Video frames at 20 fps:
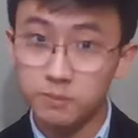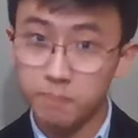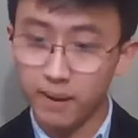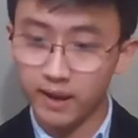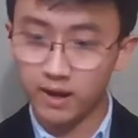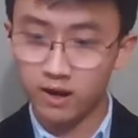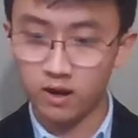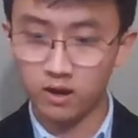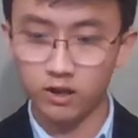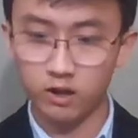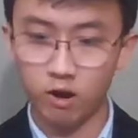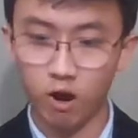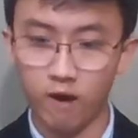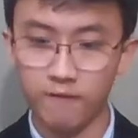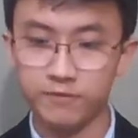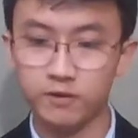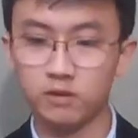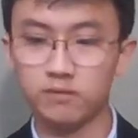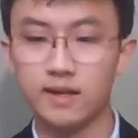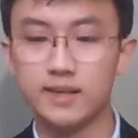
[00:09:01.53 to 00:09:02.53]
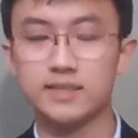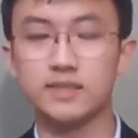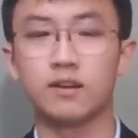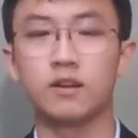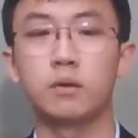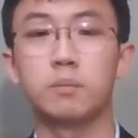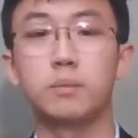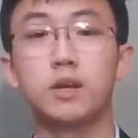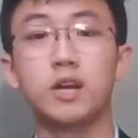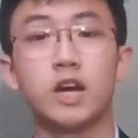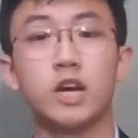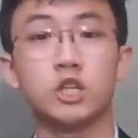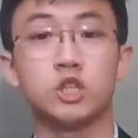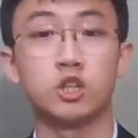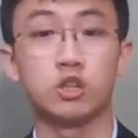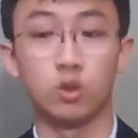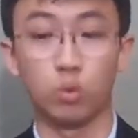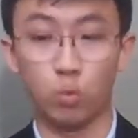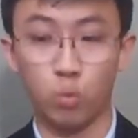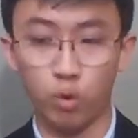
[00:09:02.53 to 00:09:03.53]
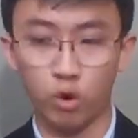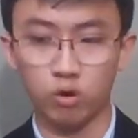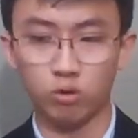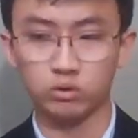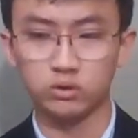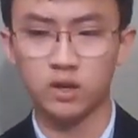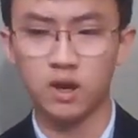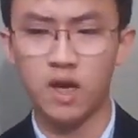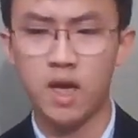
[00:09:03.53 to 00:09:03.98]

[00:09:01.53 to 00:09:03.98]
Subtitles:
by cutting off their lines of communication to the world,